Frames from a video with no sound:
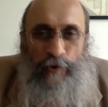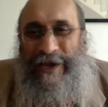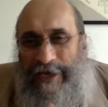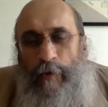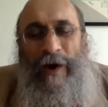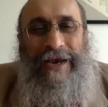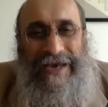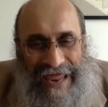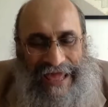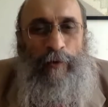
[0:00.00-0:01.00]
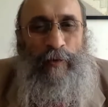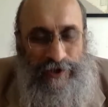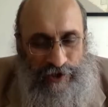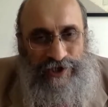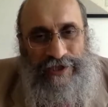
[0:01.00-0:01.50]
21
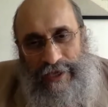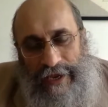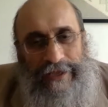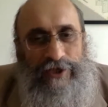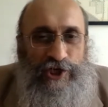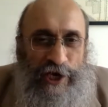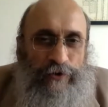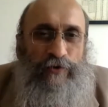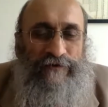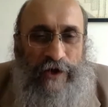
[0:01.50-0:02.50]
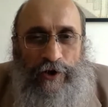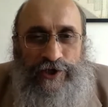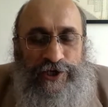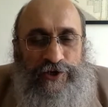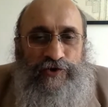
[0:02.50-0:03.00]
languages in the eighth schedule of the
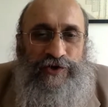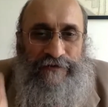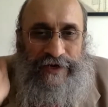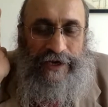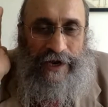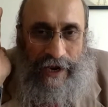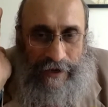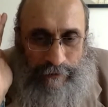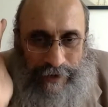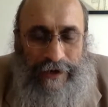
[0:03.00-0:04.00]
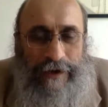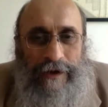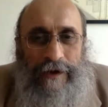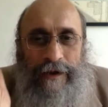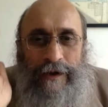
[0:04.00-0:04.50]
Constitution of India can
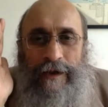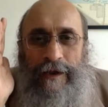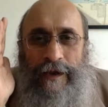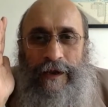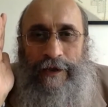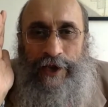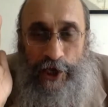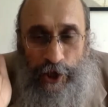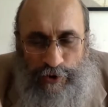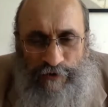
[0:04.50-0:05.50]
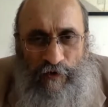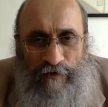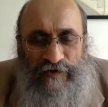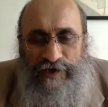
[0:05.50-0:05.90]
be used for